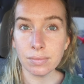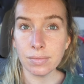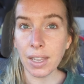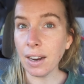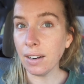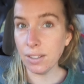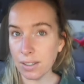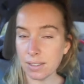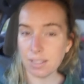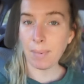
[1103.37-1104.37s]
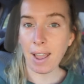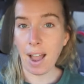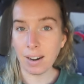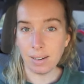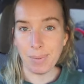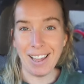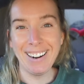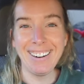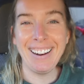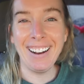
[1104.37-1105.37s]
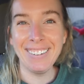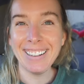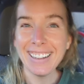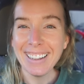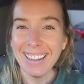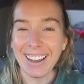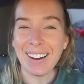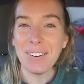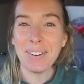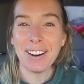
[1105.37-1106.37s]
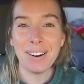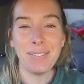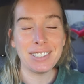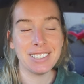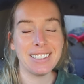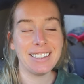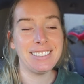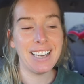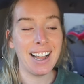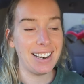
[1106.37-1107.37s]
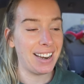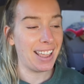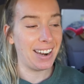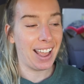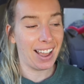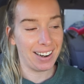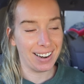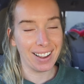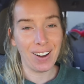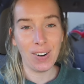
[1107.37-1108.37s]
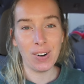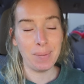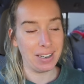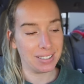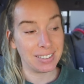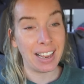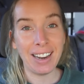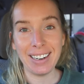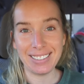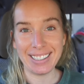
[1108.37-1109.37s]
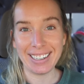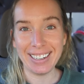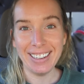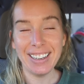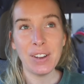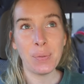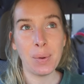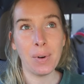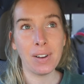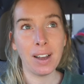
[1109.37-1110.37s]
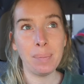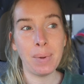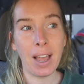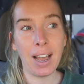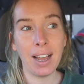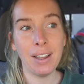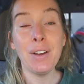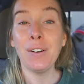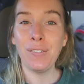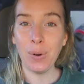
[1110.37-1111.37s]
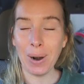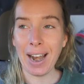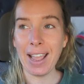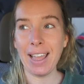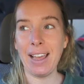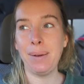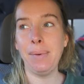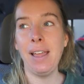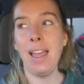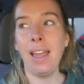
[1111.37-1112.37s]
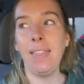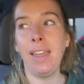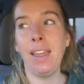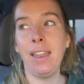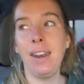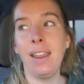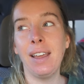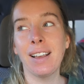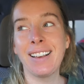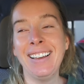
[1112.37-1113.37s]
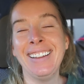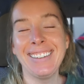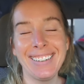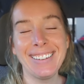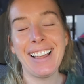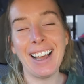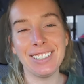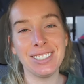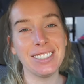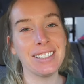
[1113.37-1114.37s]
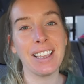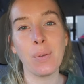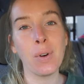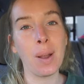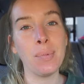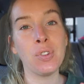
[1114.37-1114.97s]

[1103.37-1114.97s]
There, you can see my acne. uh, we are officially done and heading home. It is ten eighteen. We woke up at four A M and then Asher just like woke up